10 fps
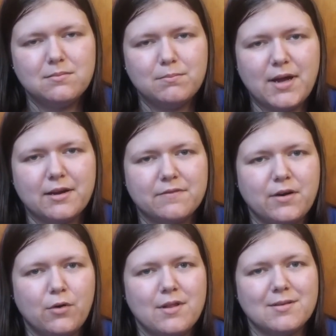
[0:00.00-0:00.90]

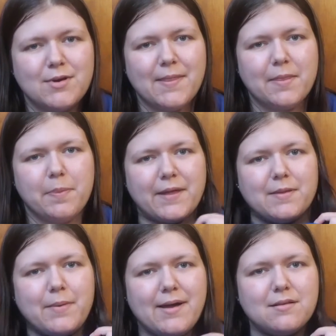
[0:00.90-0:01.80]
microphone and someone had
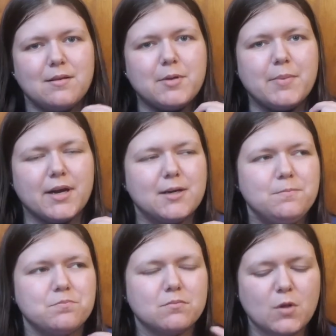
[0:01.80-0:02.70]
the mic clipped up here.
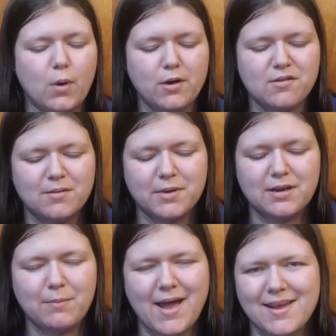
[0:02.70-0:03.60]
Why do some get
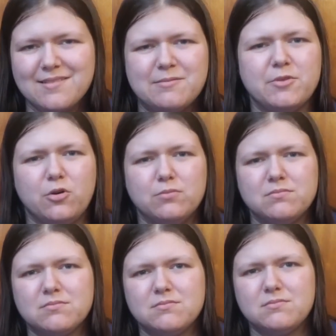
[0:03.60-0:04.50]
a mic and some don't?
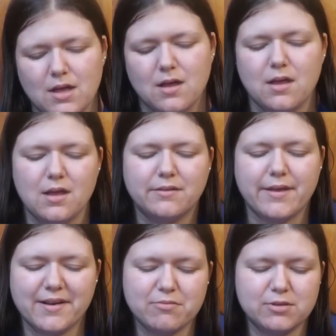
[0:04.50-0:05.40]

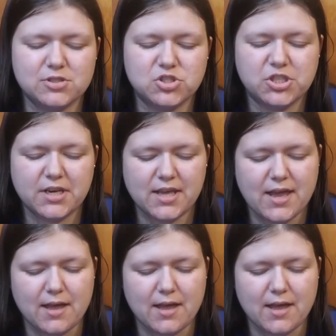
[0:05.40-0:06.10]
Next was Jenny